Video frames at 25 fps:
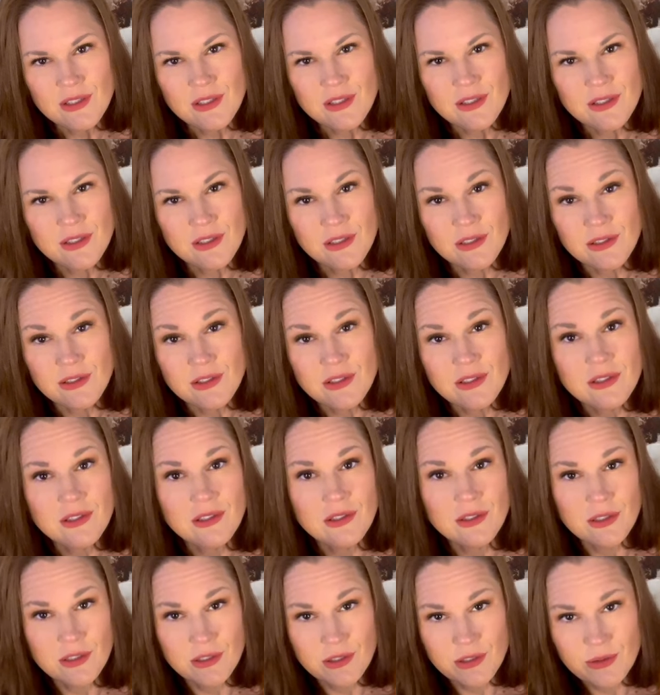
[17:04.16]
is going to
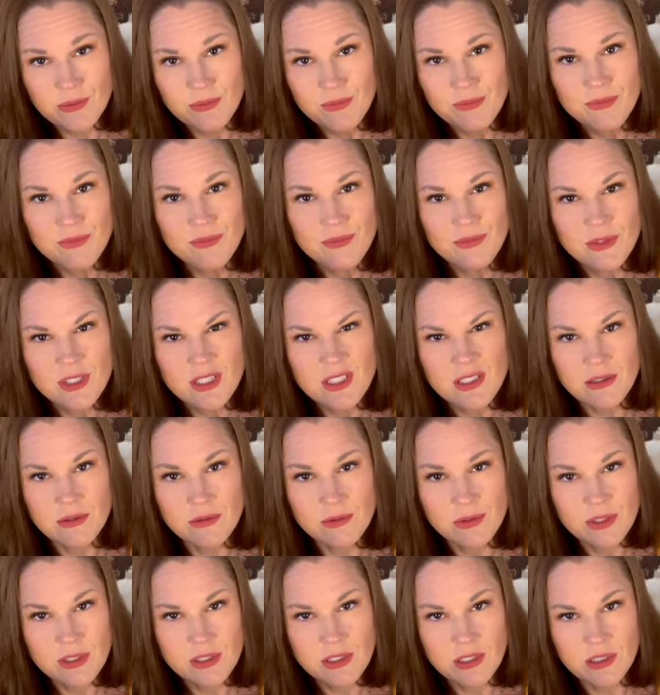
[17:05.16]
suck. It's going to
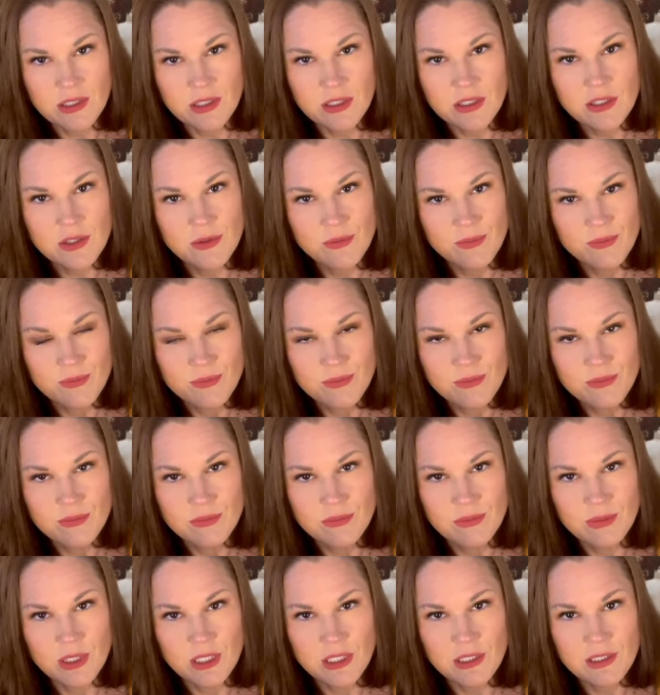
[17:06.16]
suck,
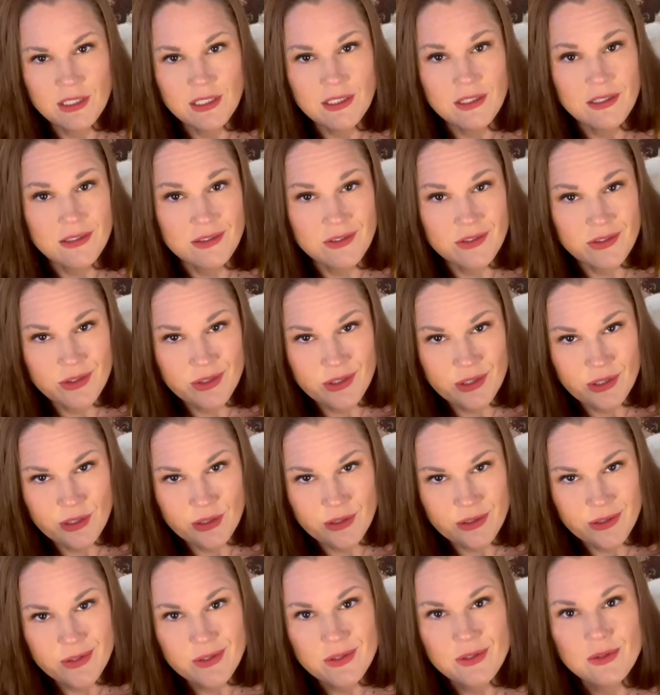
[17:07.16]
but I need to understand
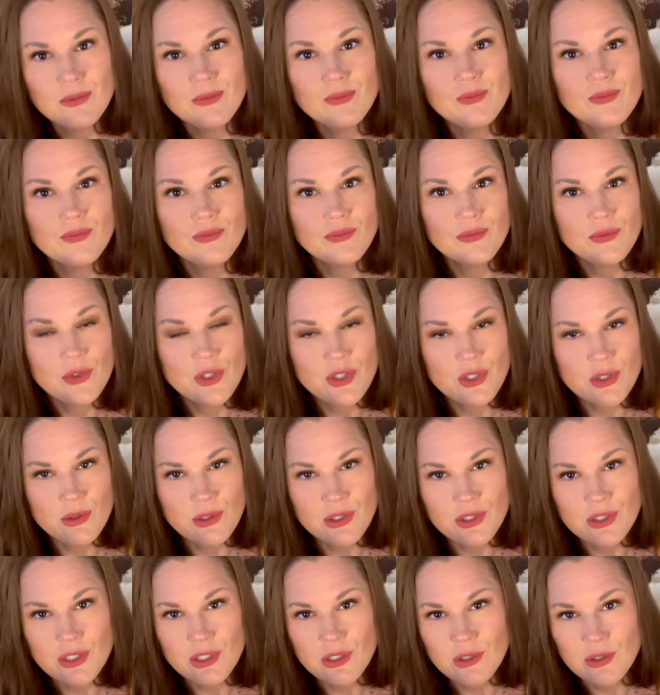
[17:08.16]
this. So I
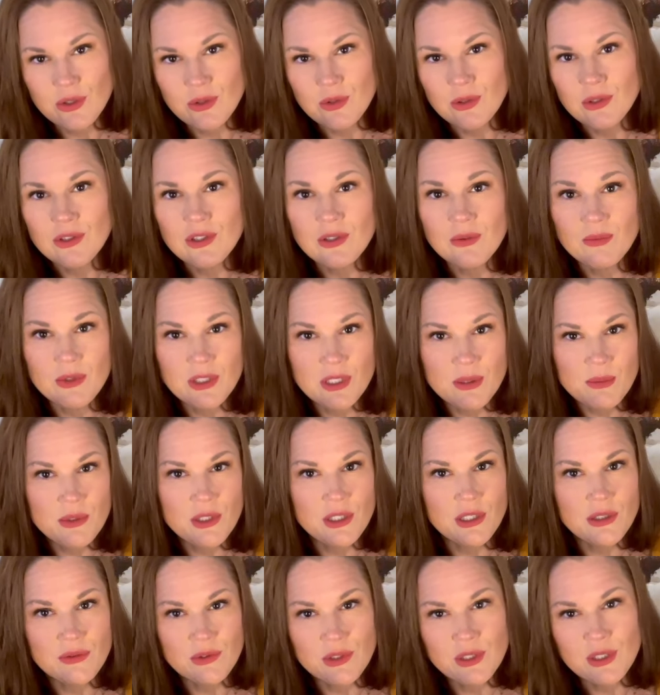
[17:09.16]
see you doing some deep
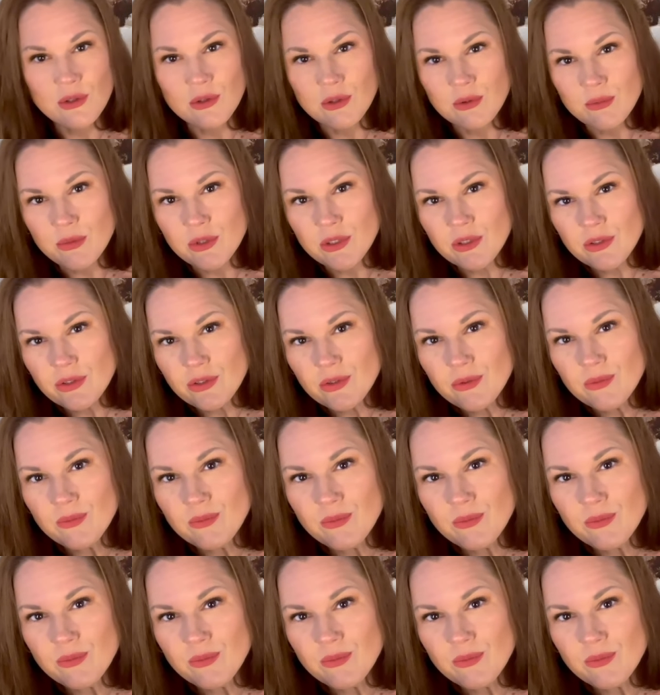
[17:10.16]
diving here in March.